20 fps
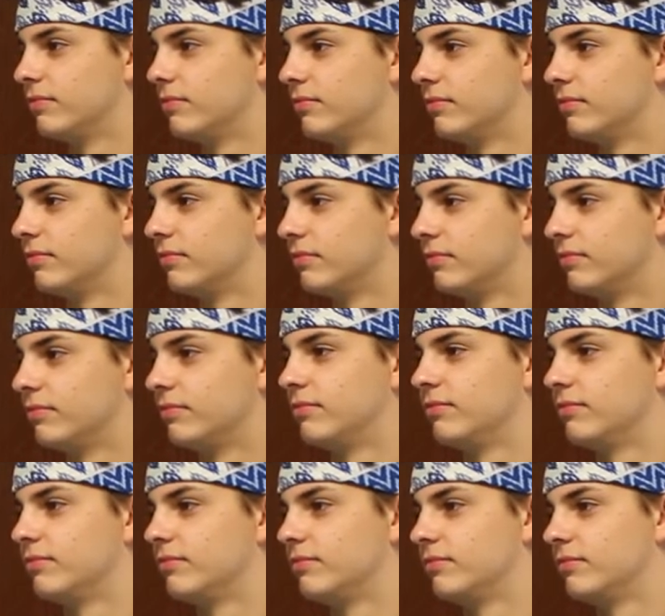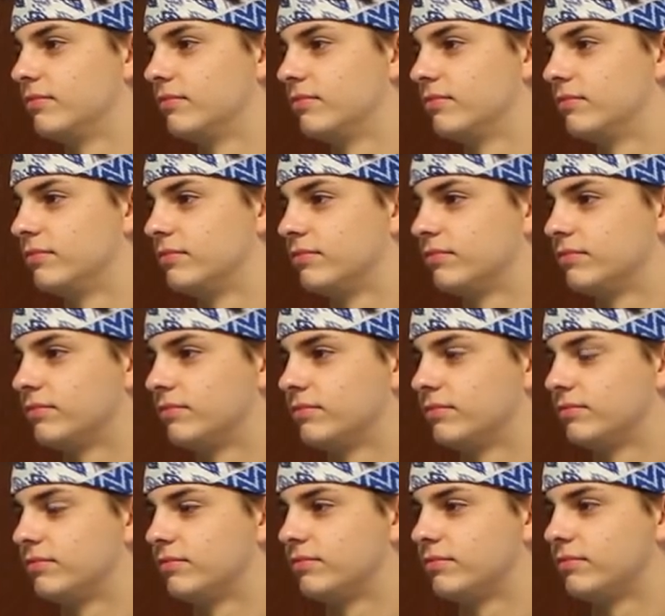
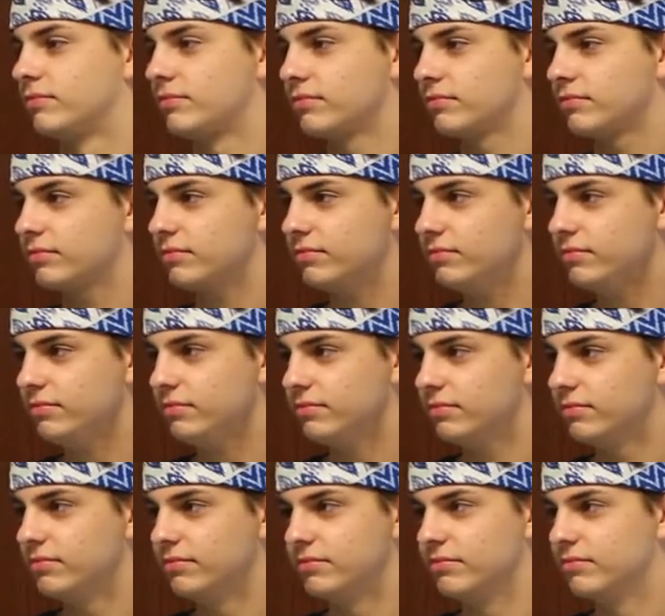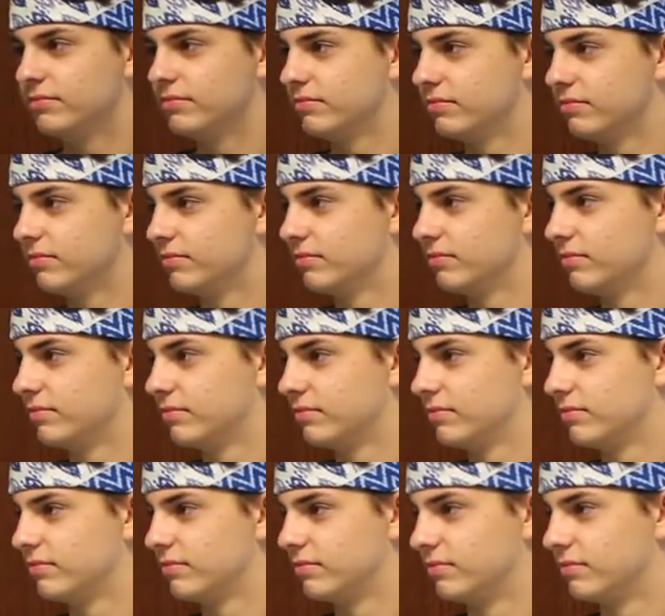
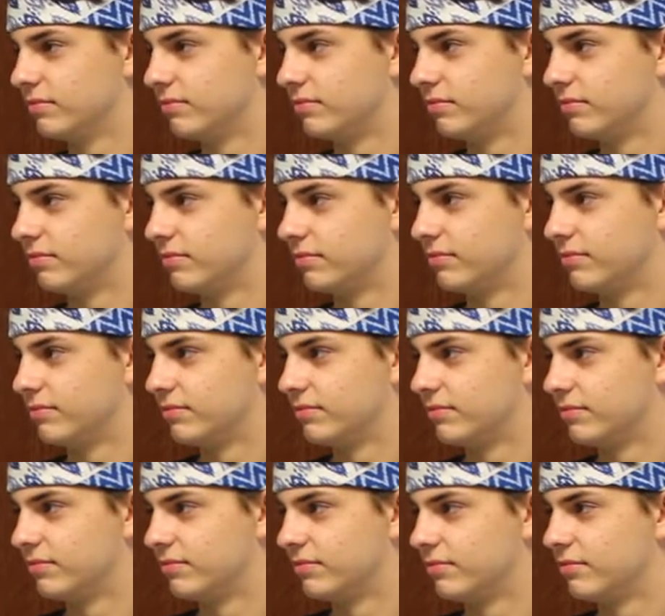(silent)